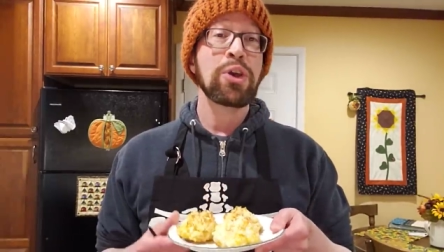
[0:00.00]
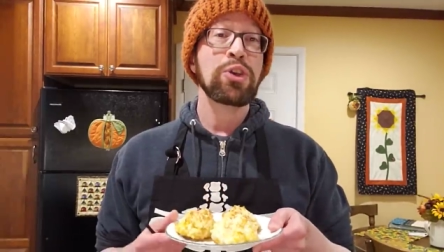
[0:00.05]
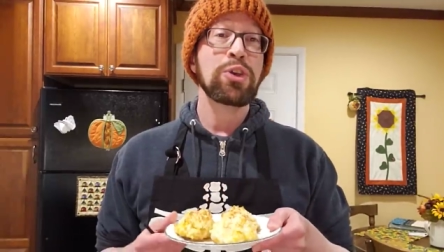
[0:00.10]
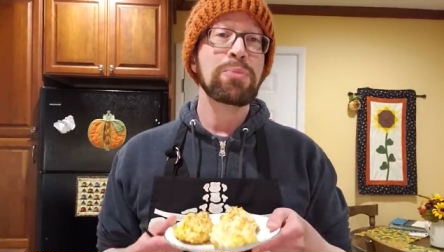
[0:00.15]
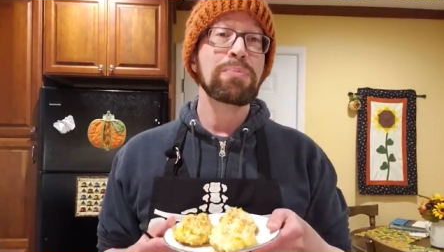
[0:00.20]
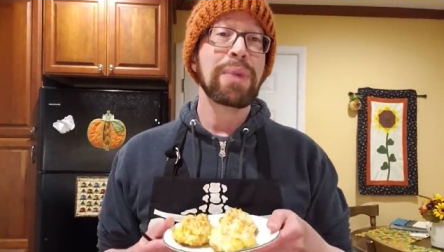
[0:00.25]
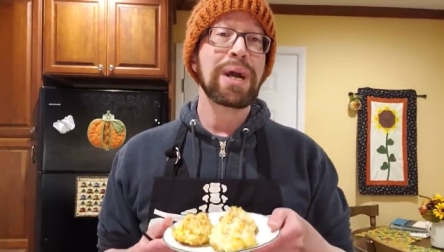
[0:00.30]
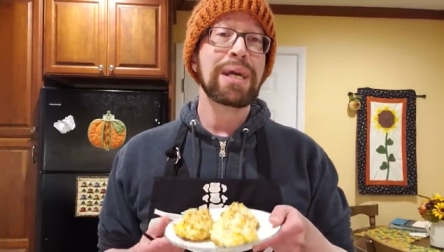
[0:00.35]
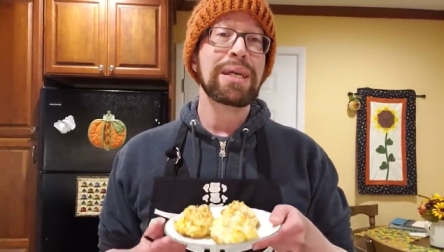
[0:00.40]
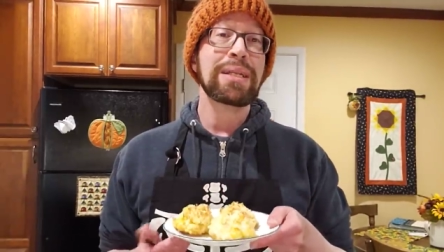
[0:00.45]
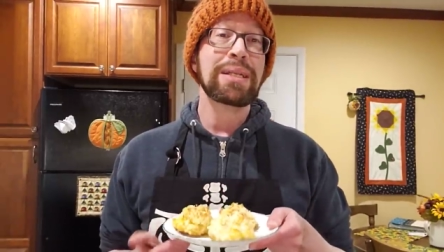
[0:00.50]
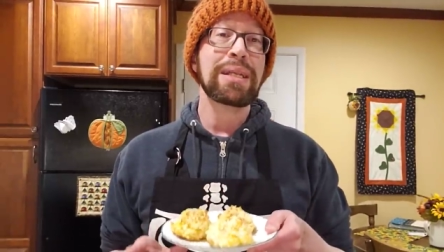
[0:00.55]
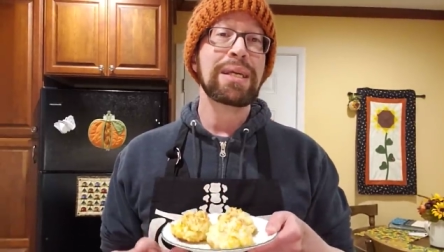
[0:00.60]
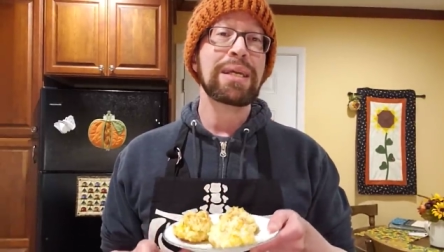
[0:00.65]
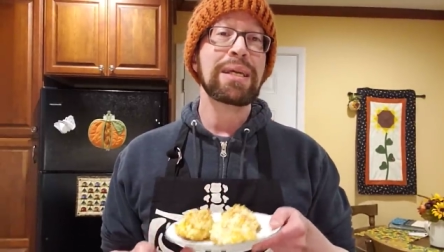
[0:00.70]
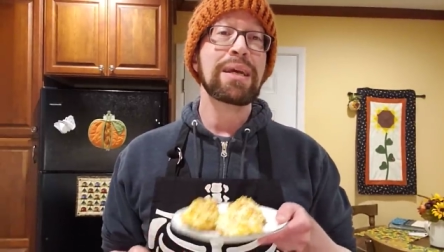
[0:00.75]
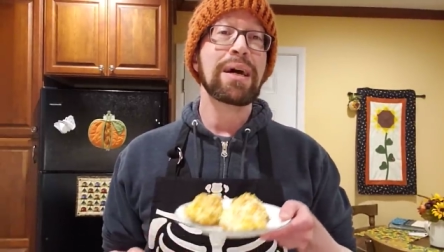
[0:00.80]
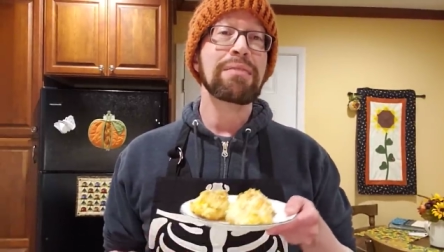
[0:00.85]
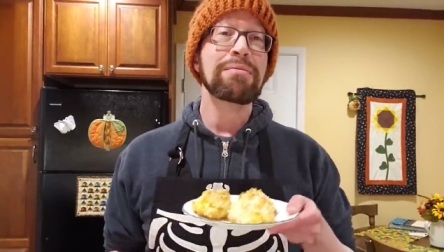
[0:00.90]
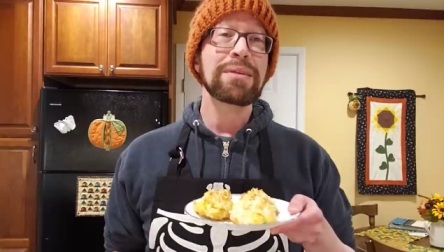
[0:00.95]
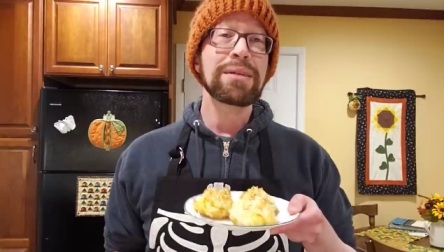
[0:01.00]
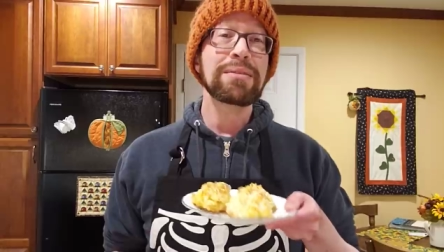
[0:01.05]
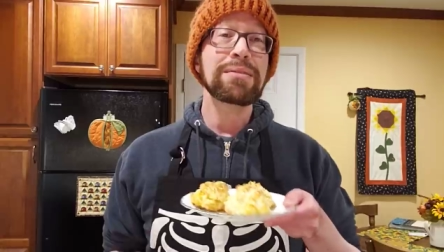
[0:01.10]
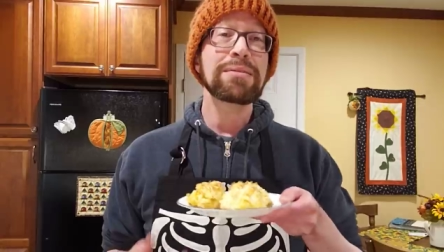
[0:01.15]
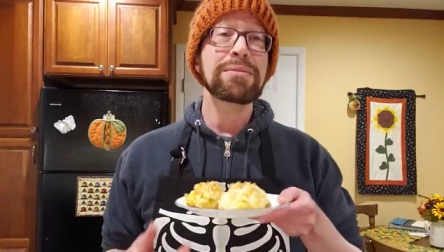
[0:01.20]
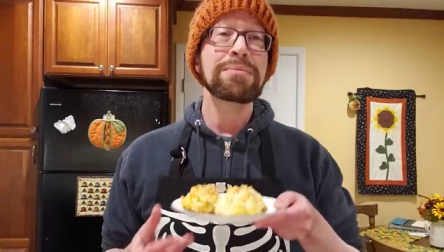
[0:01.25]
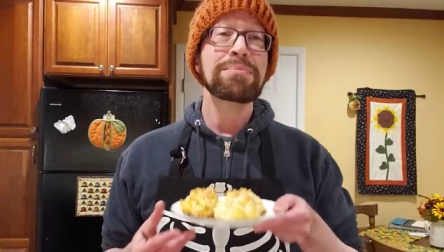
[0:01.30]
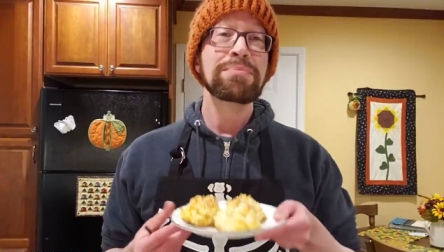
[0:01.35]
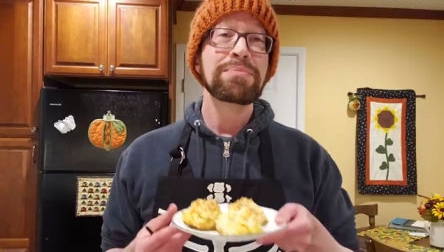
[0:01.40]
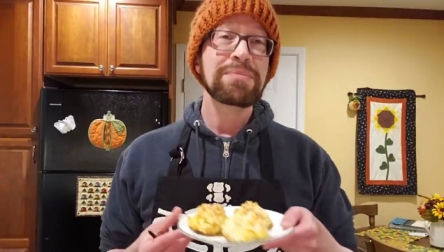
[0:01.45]
you might need a
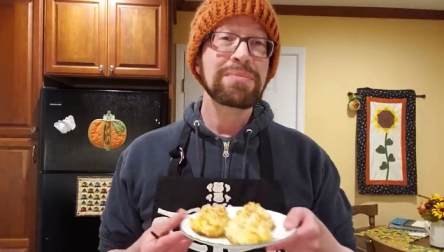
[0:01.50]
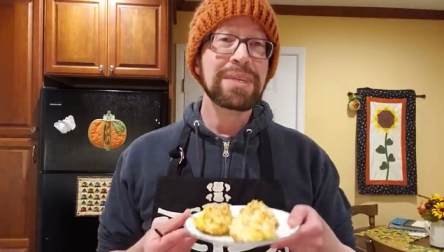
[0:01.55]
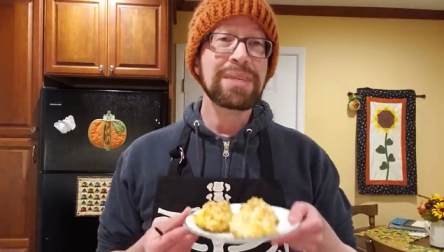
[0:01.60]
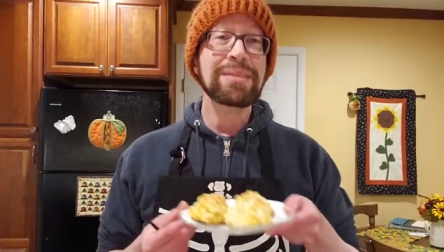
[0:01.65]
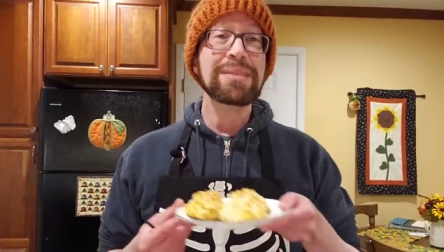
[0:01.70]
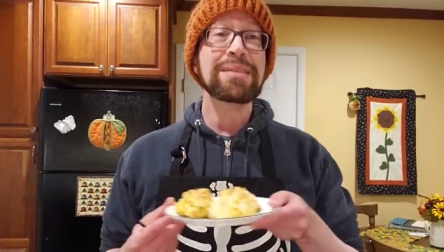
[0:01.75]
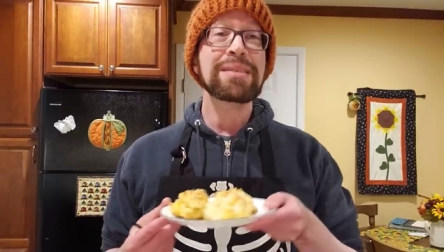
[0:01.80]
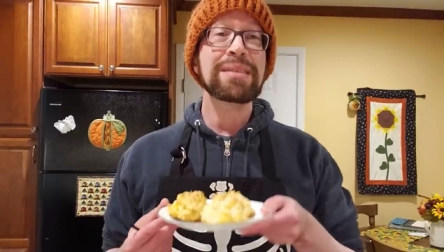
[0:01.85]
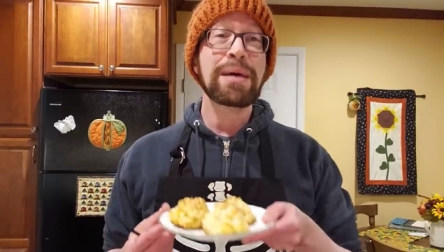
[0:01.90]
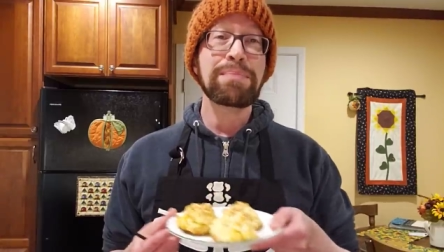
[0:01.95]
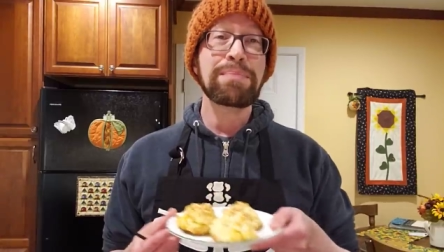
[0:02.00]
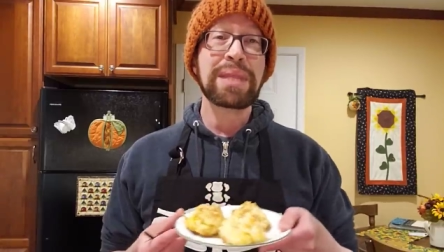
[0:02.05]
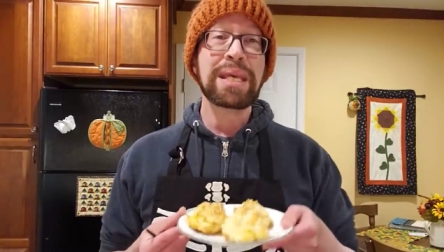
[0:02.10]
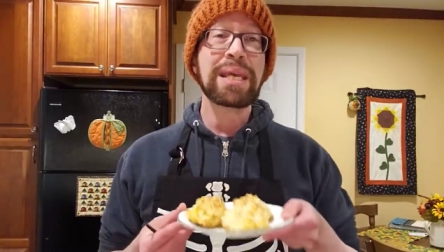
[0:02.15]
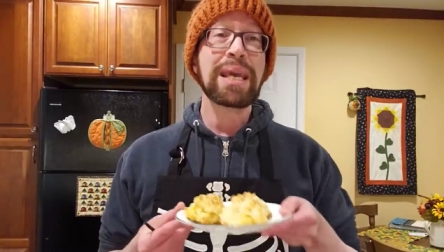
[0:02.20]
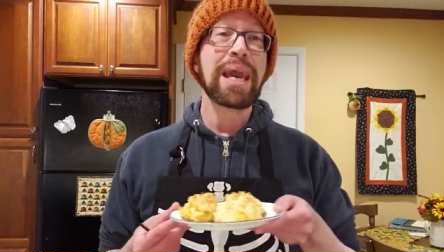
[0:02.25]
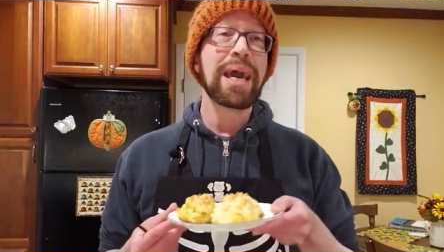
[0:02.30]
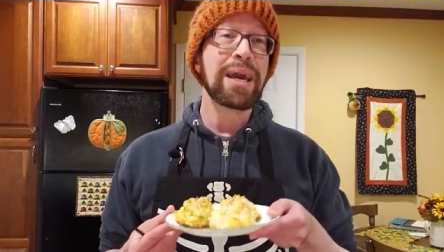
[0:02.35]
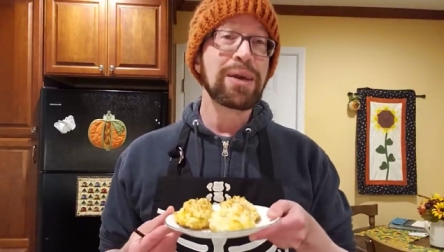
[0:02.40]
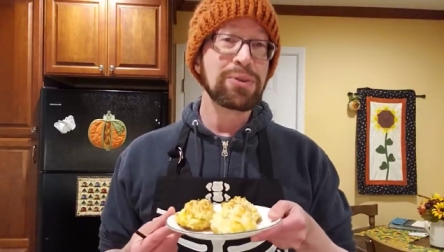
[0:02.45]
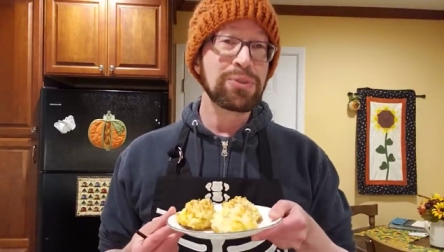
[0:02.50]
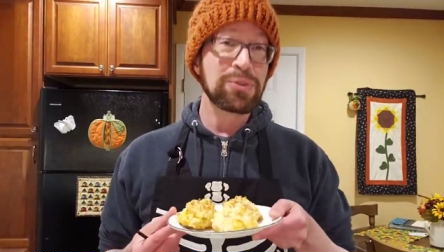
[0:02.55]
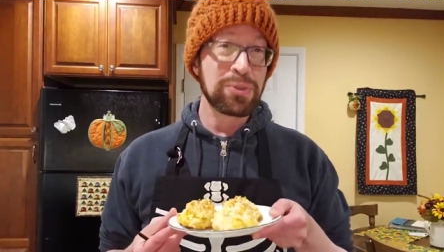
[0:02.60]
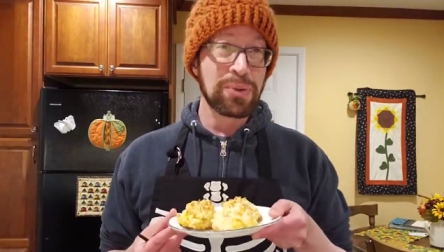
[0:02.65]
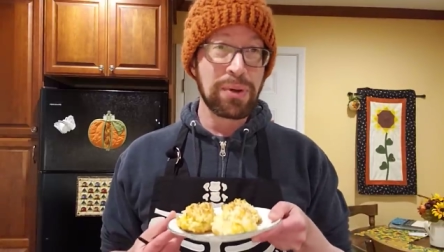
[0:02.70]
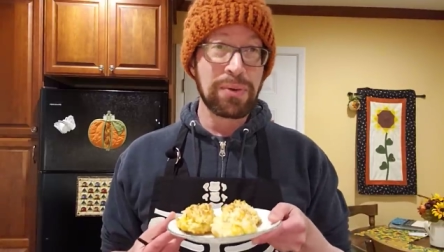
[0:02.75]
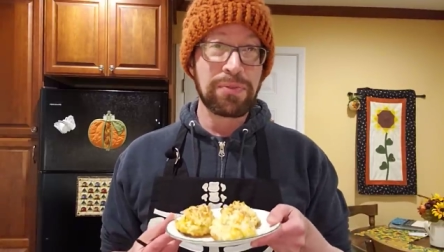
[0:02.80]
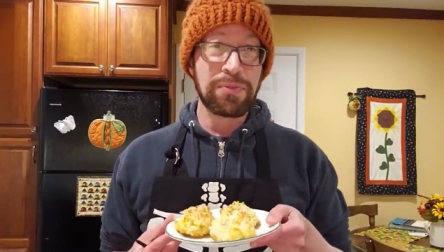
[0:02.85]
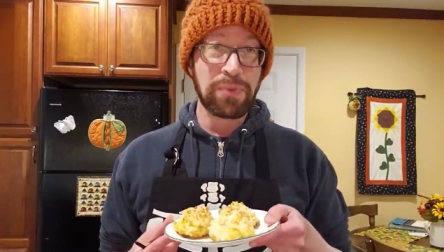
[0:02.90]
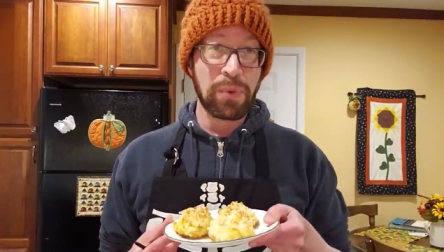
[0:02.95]
little something
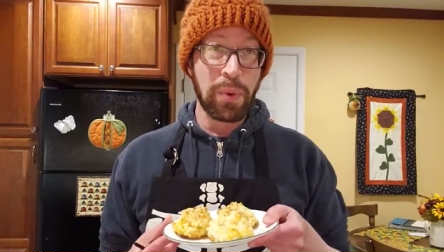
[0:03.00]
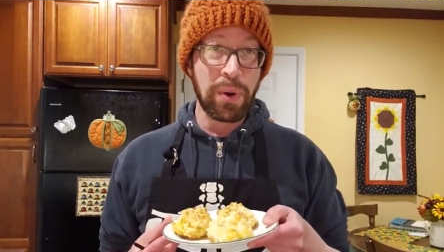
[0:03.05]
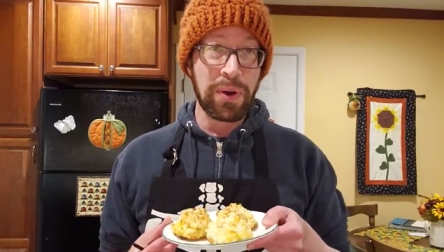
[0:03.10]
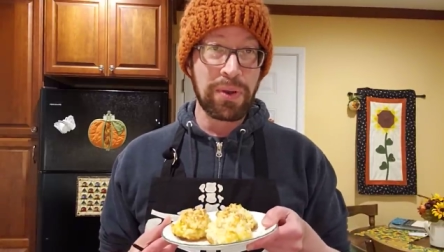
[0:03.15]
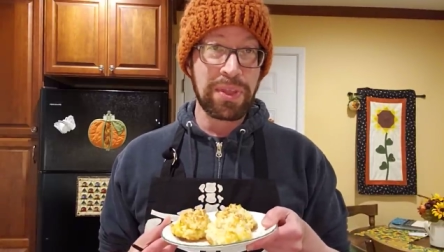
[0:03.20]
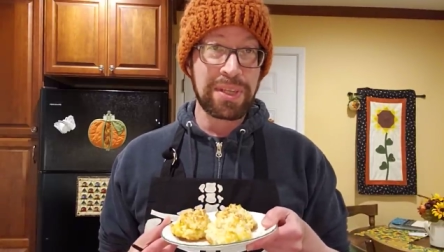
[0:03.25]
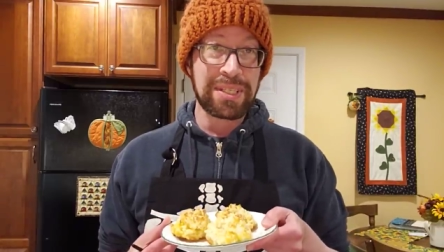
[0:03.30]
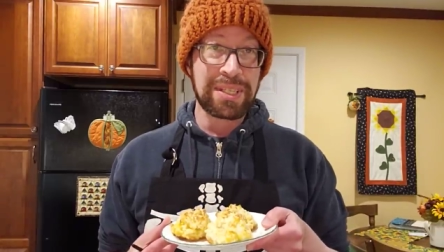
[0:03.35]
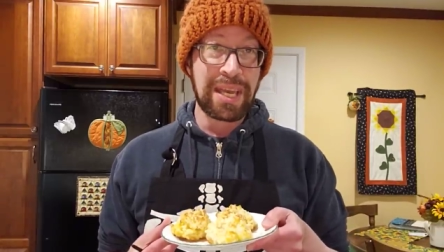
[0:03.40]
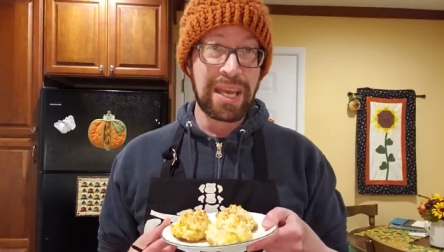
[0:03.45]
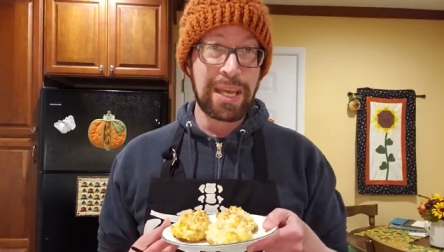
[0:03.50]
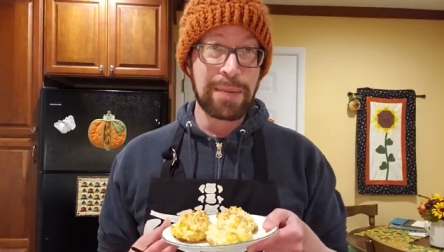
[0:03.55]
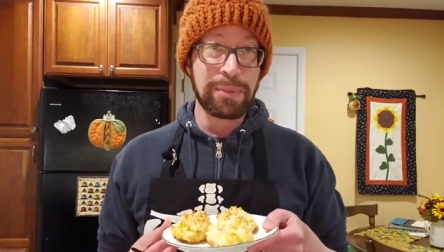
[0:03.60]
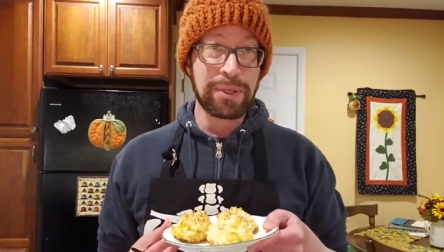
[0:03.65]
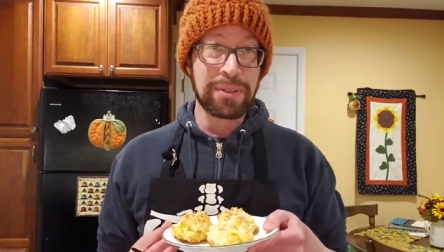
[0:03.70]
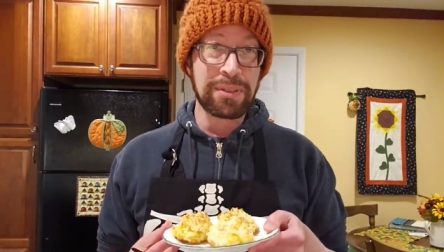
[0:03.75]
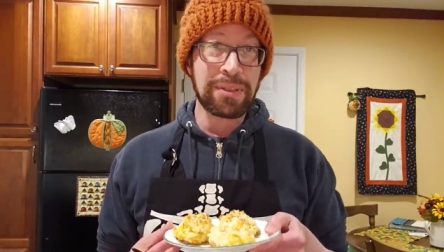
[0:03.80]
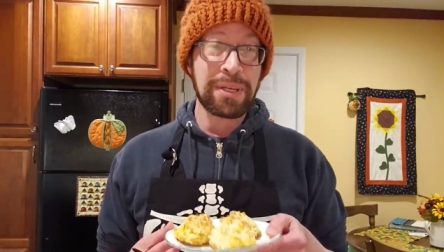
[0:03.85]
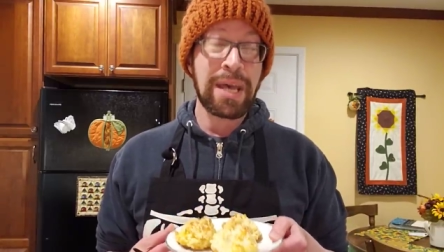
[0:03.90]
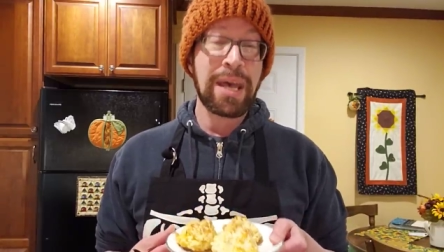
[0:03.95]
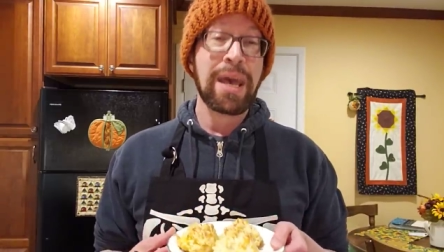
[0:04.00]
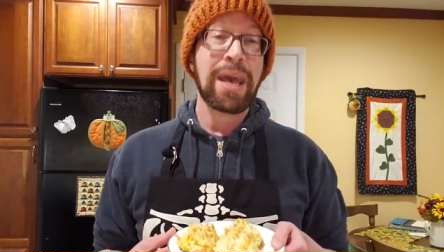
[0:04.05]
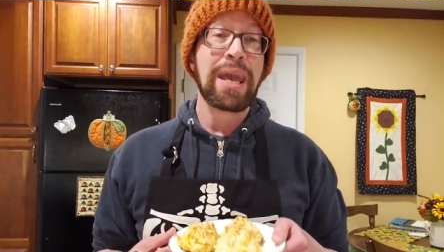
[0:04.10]
extra for the table.